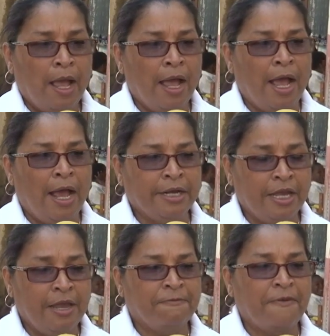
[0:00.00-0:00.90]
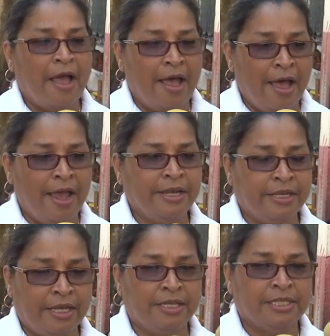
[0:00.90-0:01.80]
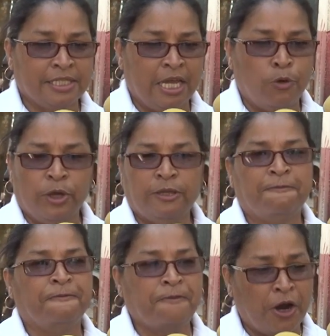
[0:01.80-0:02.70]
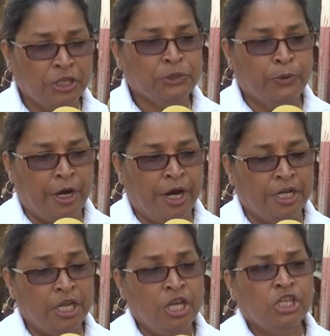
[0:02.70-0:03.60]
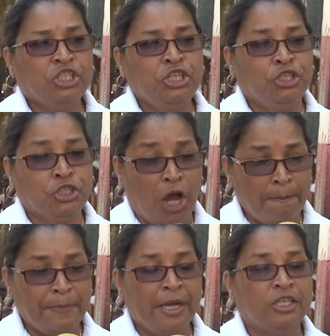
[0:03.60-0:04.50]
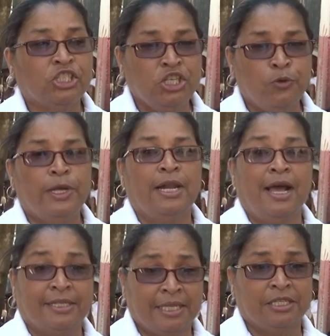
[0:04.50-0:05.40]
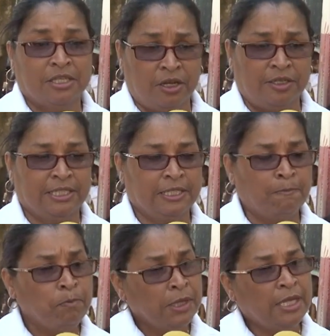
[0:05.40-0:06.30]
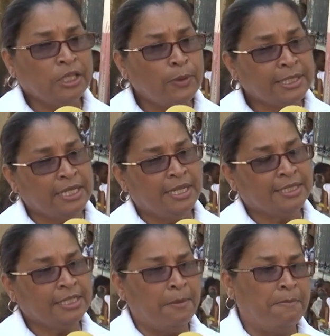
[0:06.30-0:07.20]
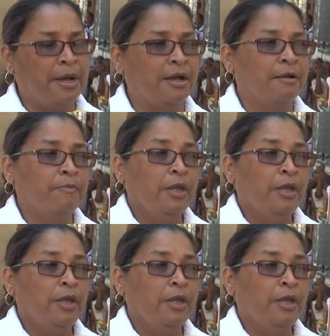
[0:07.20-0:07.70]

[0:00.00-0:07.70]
and if I can say with the first word, she jumped and she will assist us. That was in December.